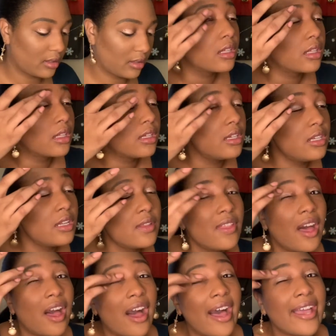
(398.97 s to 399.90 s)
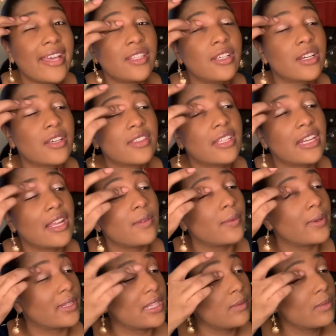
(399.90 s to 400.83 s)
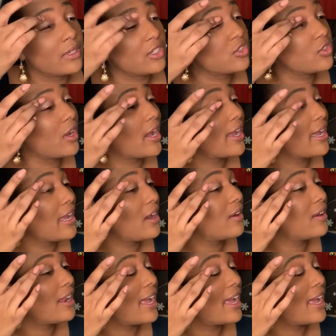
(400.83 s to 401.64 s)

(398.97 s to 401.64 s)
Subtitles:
You know the eye look that I really want to try out?